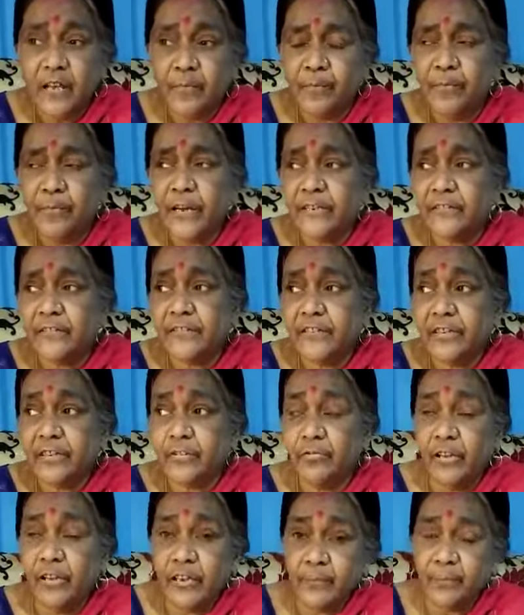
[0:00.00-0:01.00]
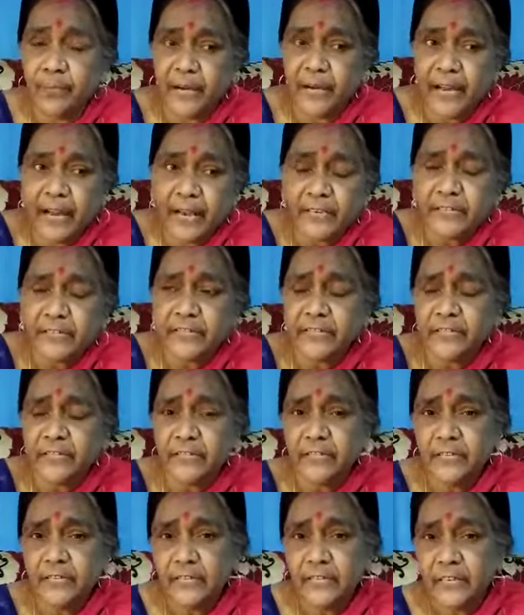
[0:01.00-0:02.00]
But when
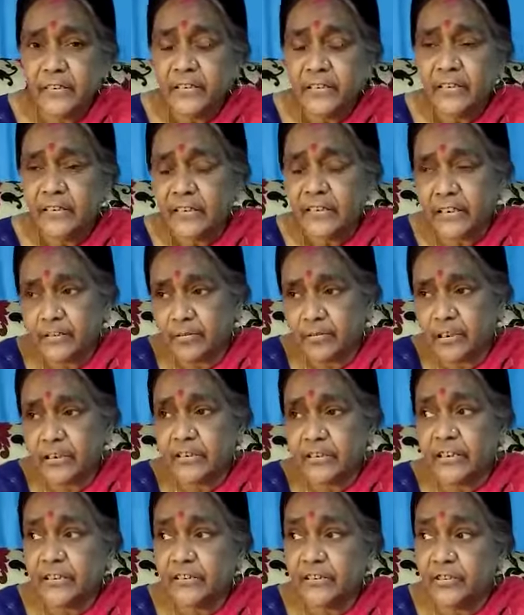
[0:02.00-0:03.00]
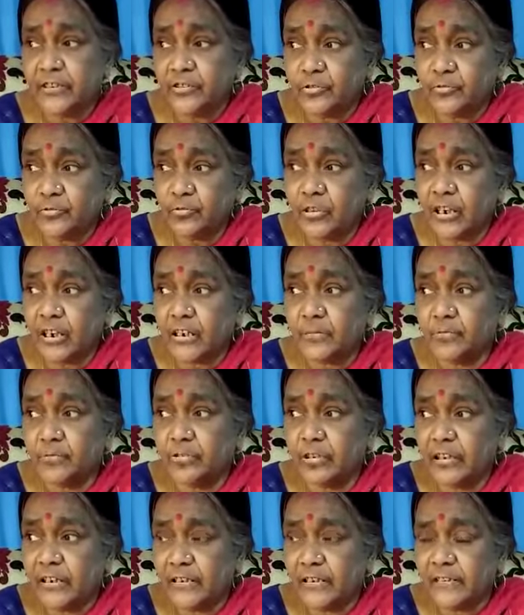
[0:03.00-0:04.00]
fats converted into
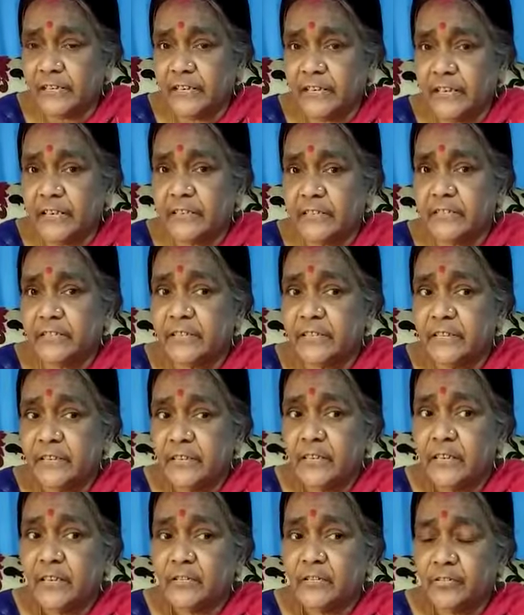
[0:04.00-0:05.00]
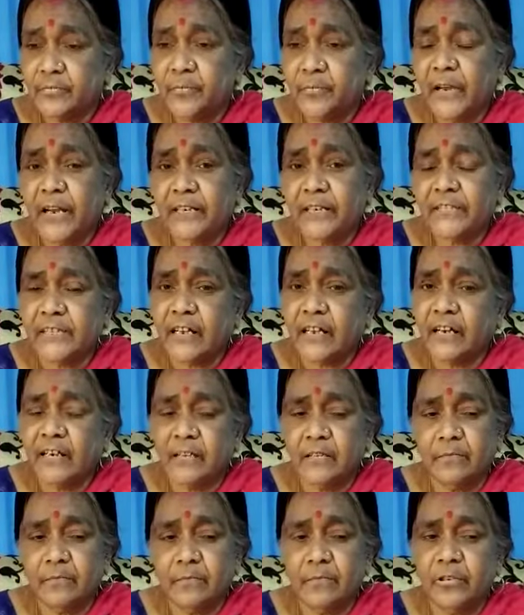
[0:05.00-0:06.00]
carbohydrates, fats
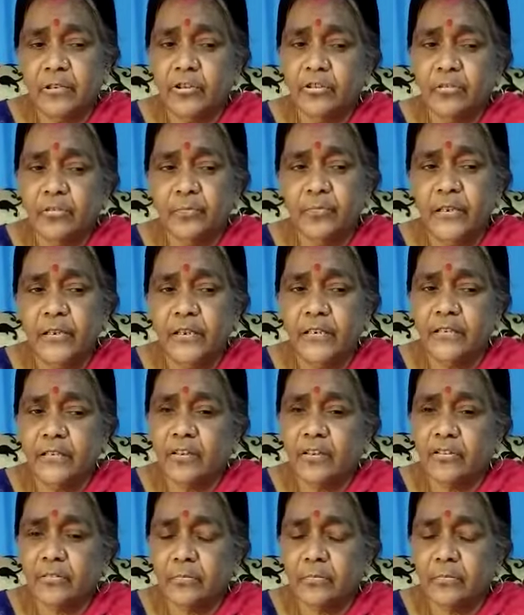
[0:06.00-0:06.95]
are not being